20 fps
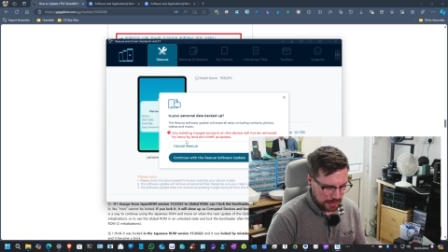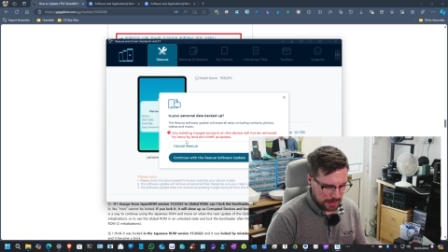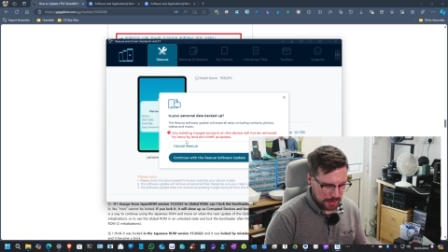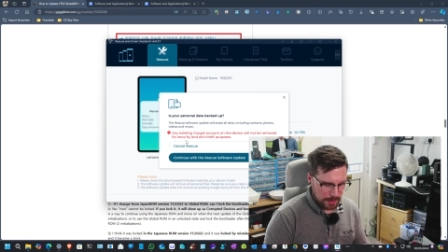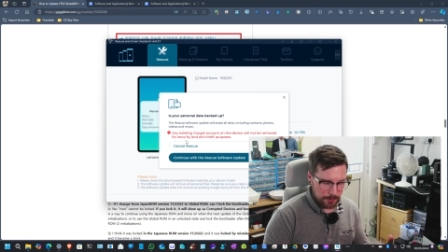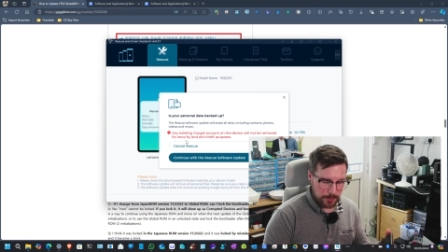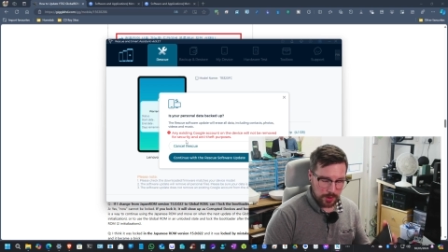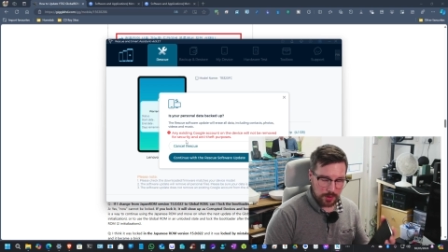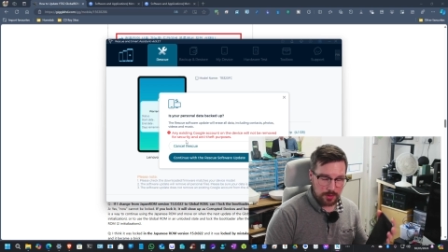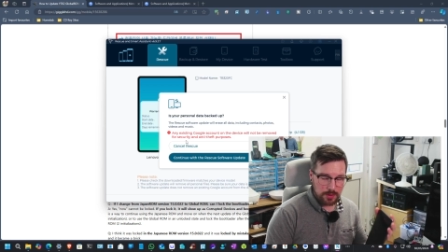I'm
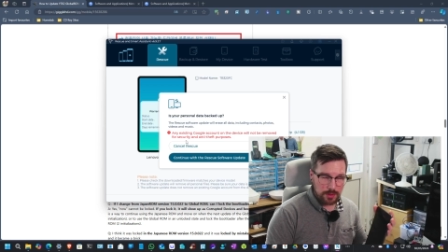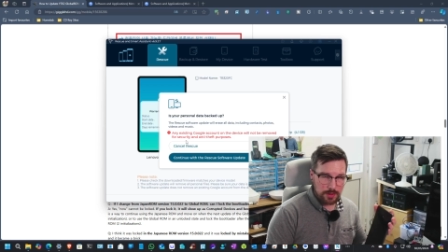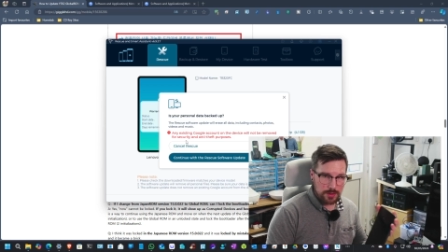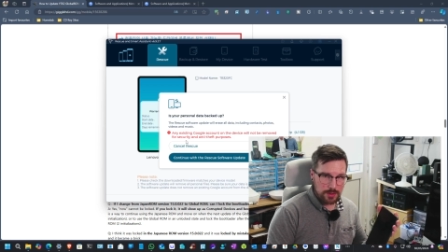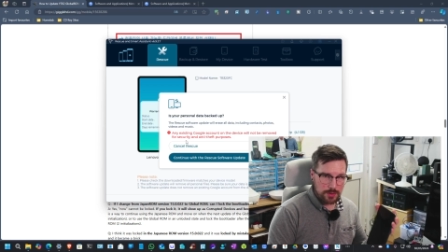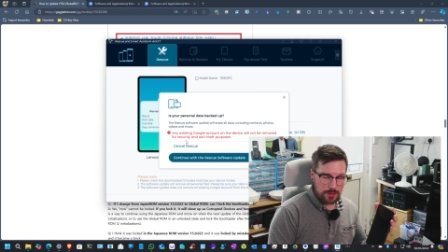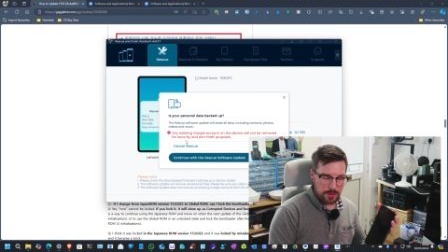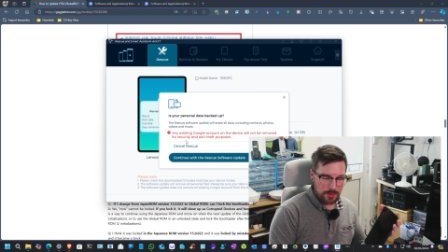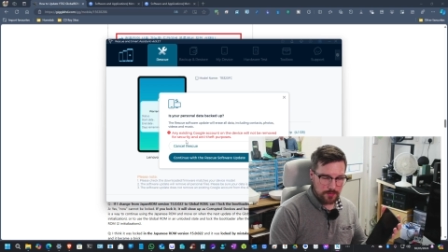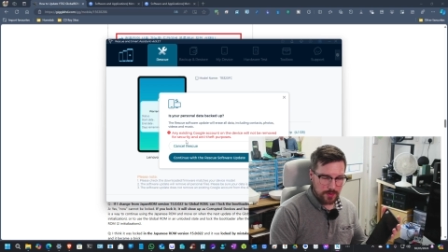not going to
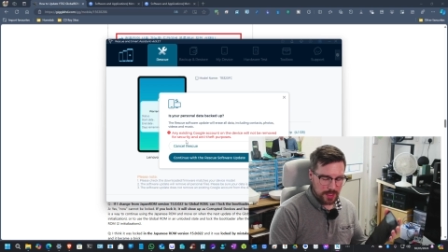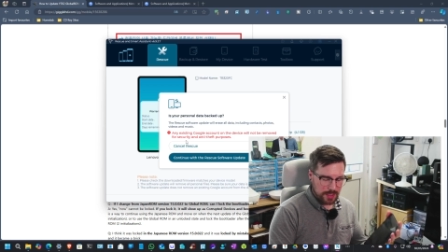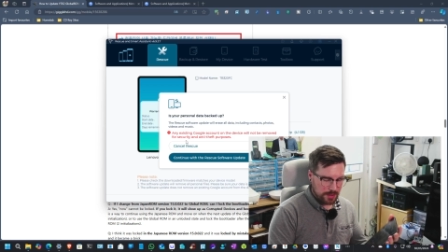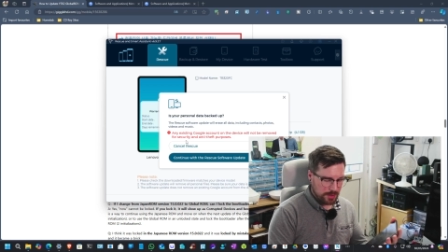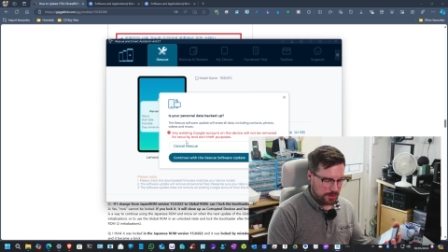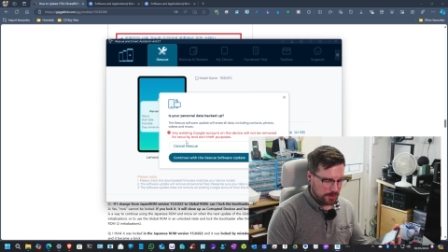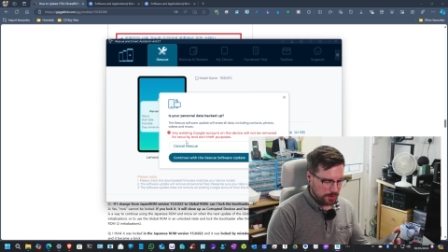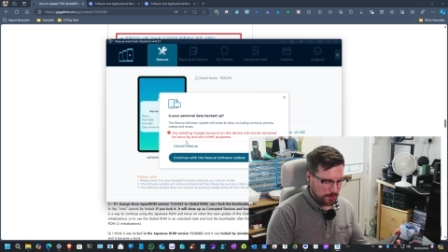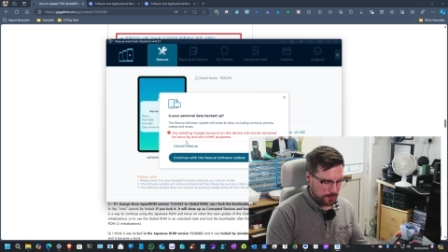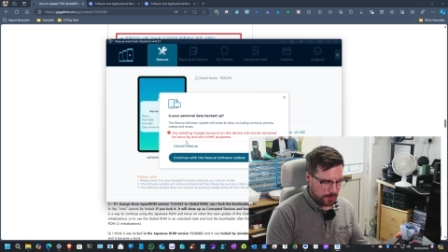do the
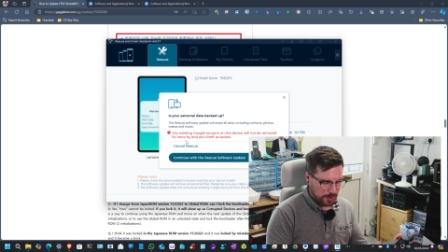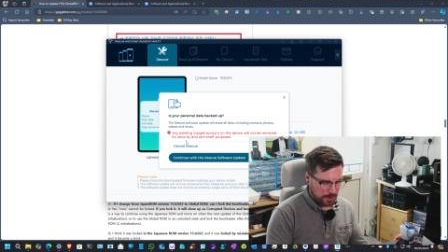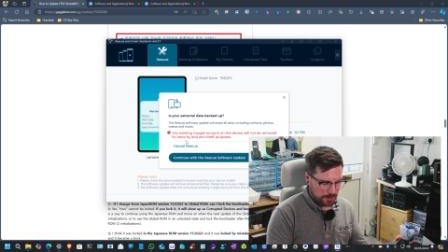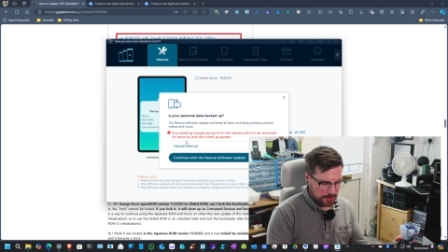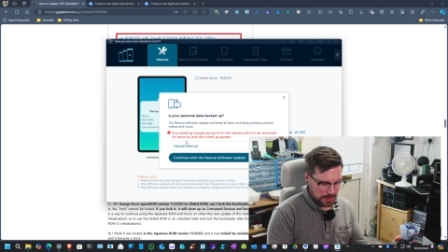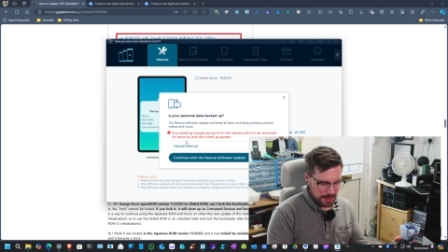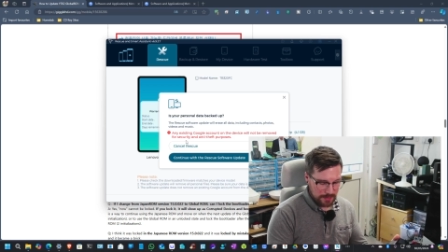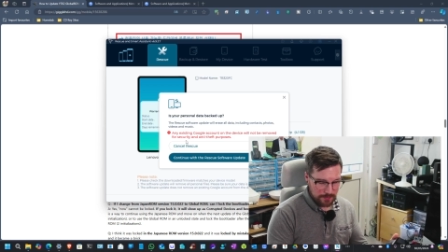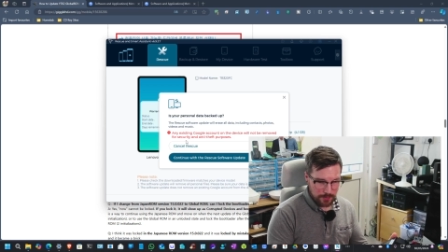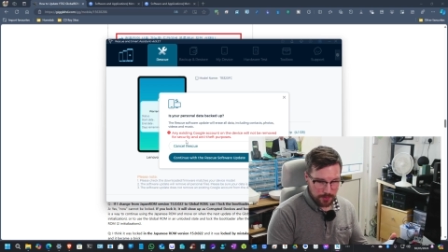rescue because
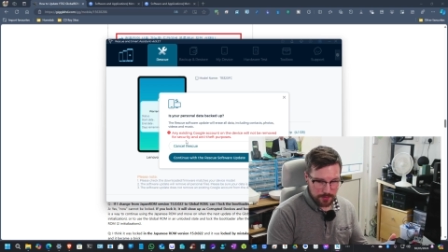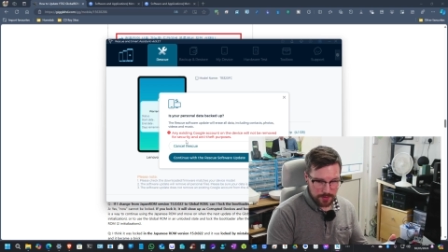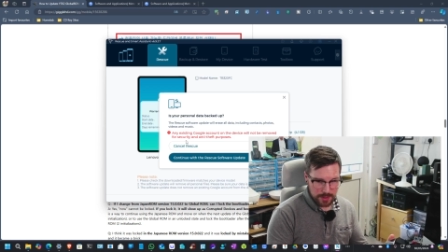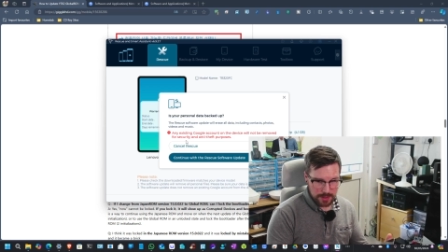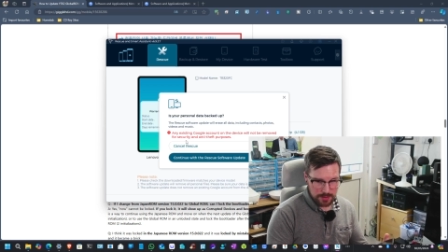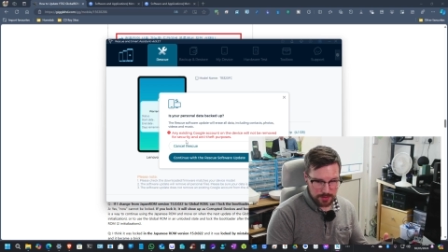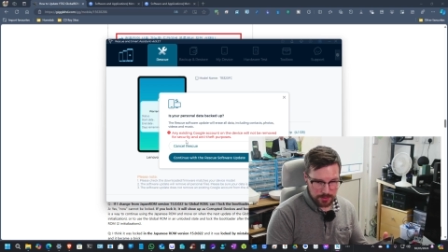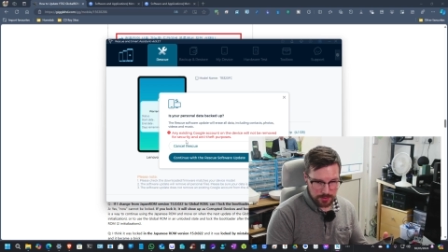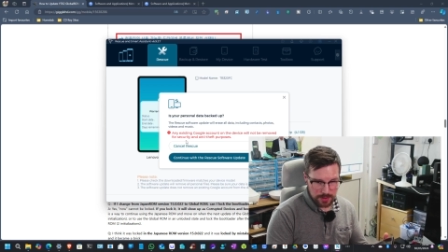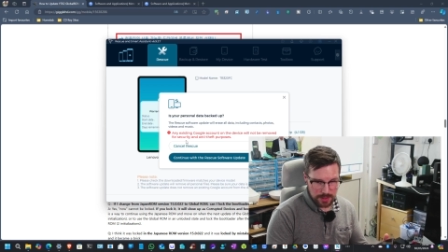I've already
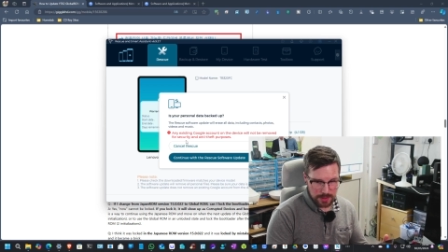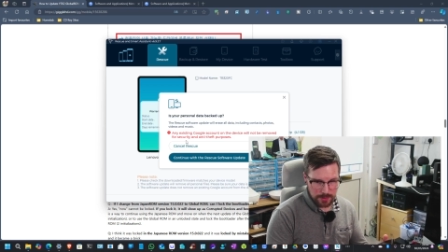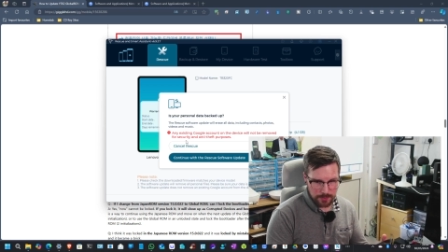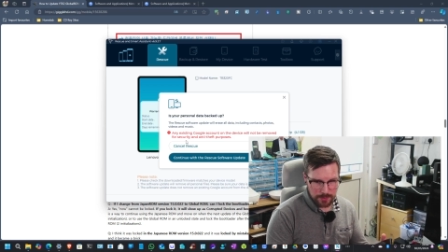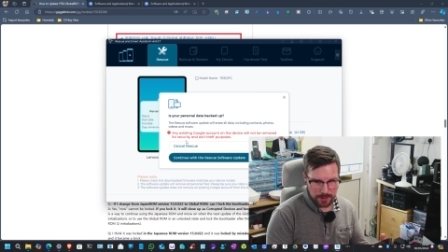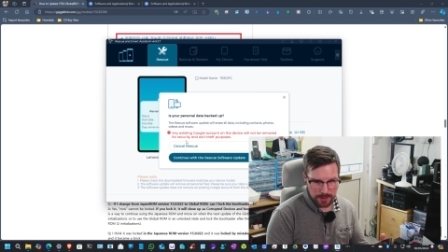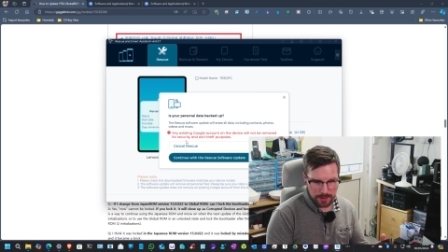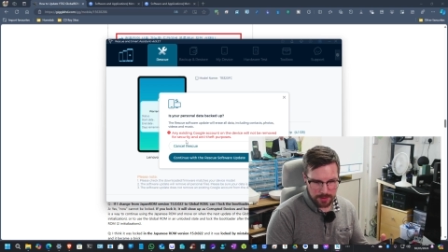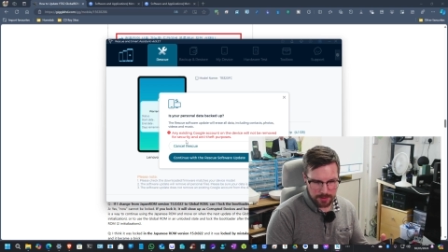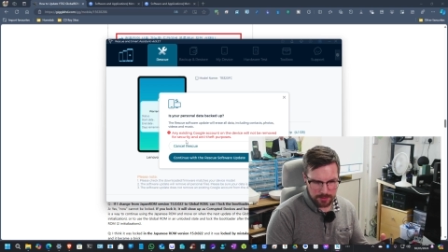done it
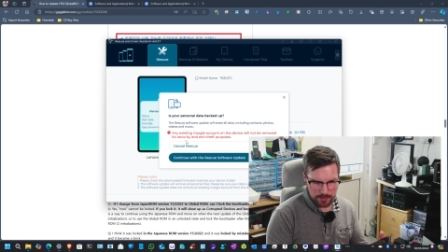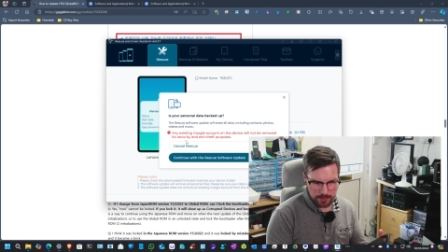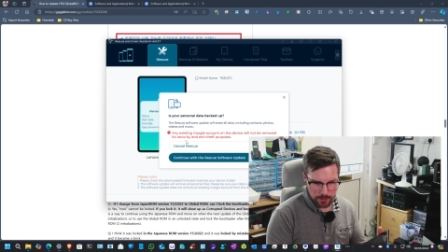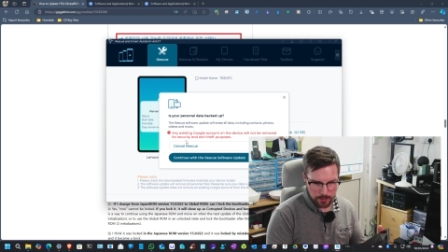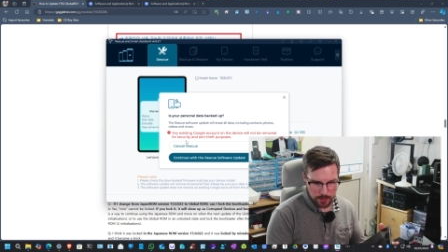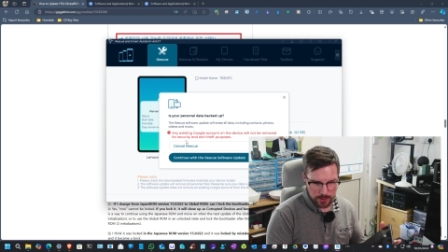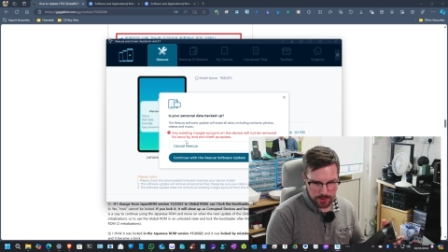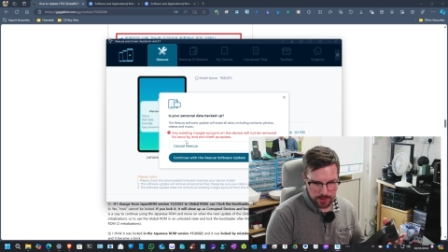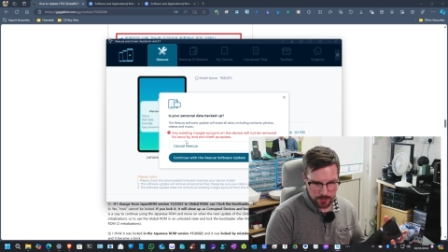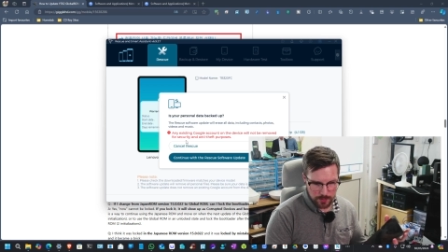and I don't
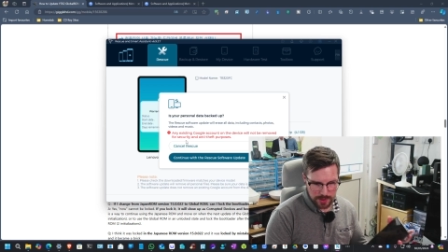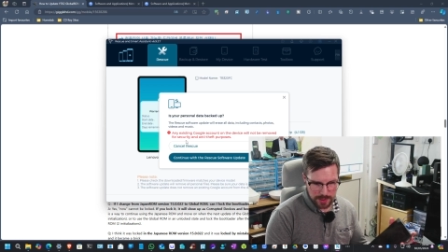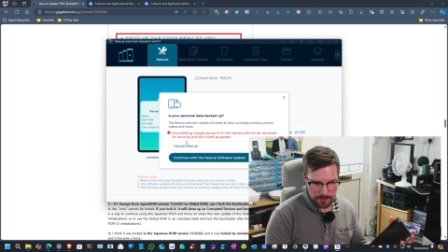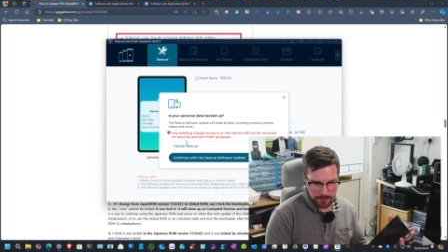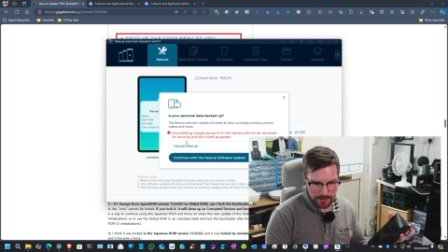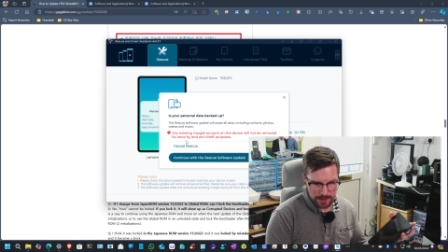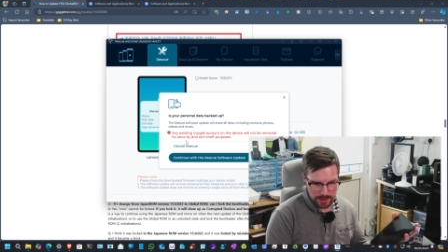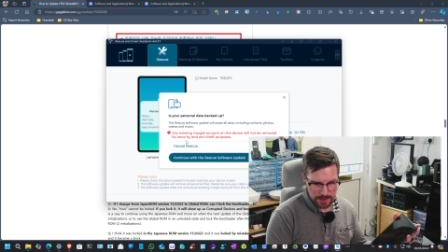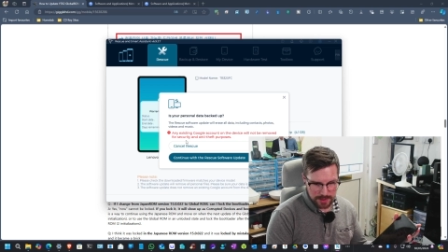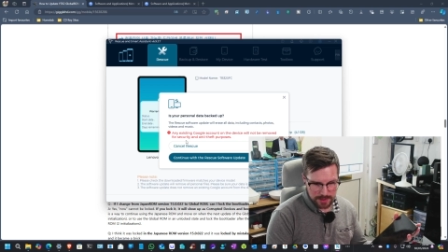want to wipe
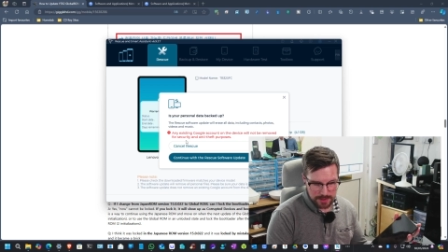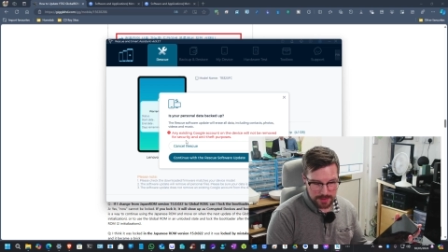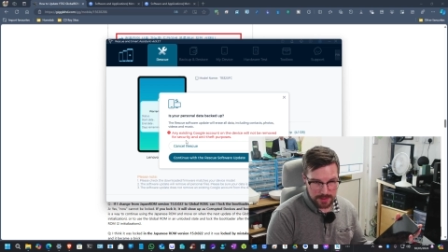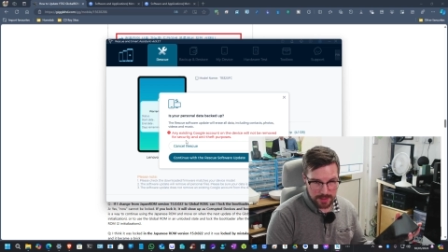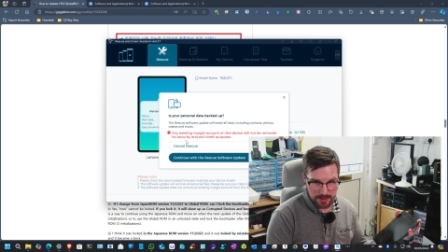my data.